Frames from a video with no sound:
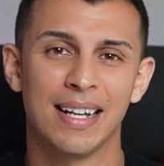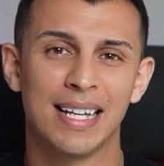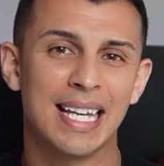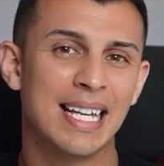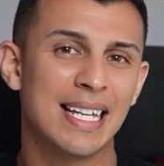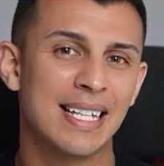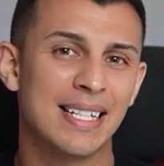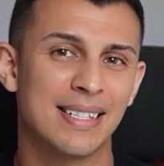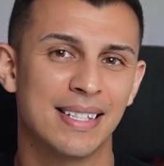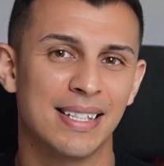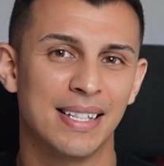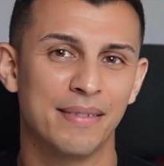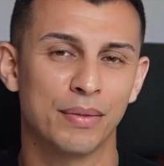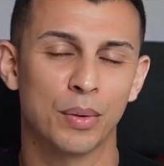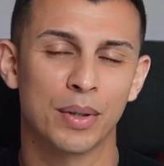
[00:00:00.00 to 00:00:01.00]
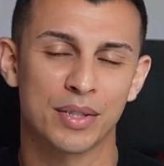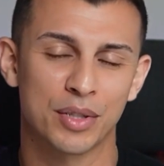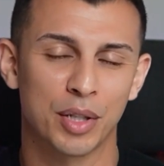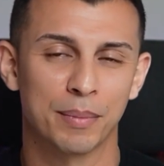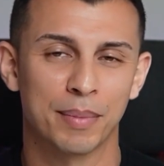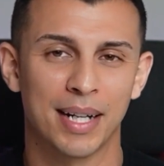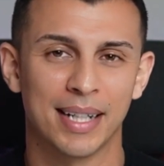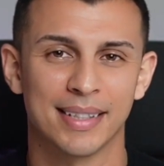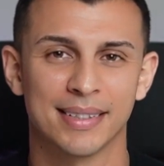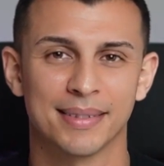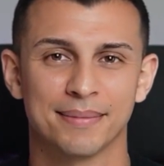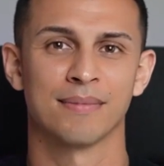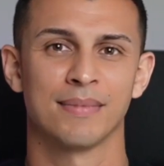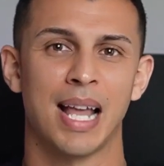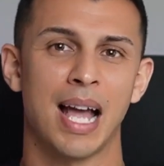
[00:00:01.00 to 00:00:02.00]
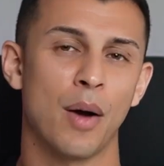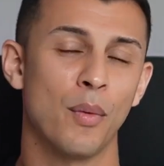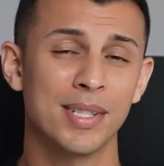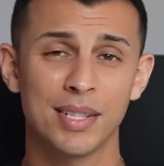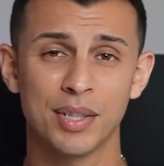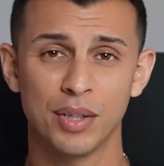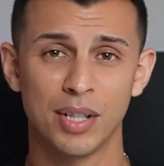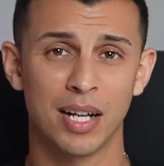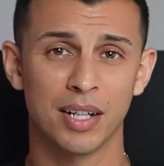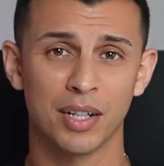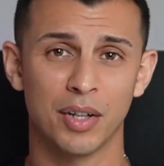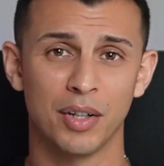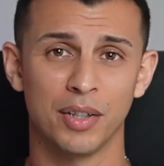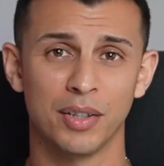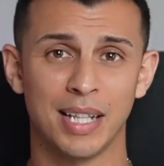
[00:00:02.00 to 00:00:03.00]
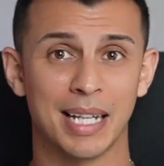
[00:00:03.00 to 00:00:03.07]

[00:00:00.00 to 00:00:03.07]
is the Florida Turnpike. Now, it wasn't too long ago,